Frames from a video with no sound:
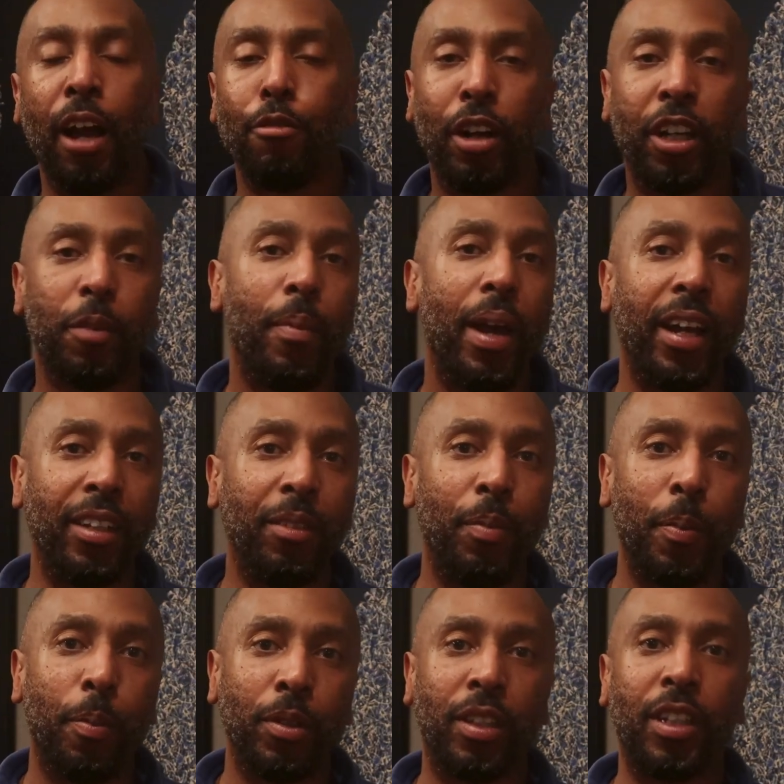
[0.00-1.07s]
I
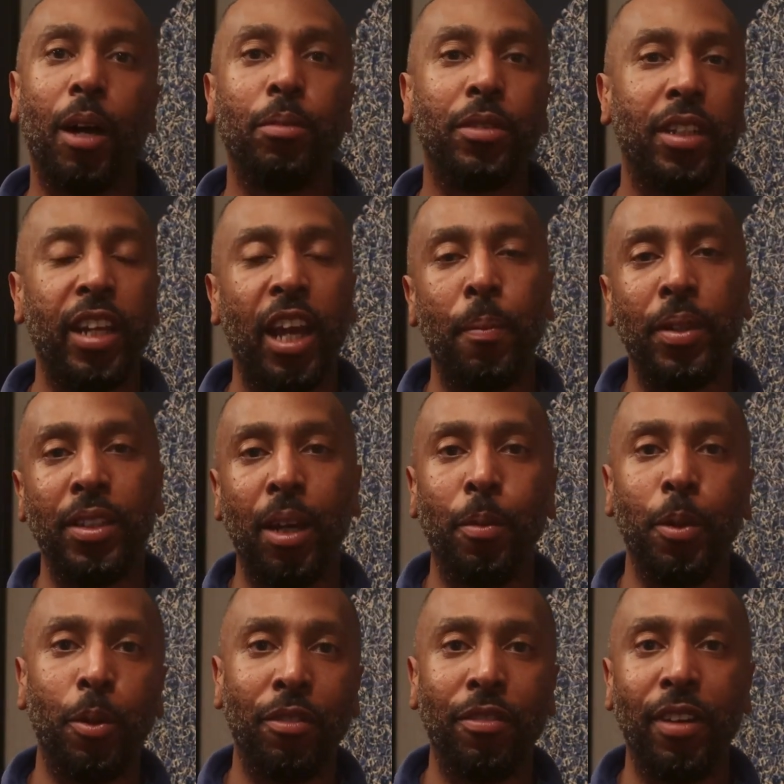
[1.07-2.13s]
recommend people to come to the APW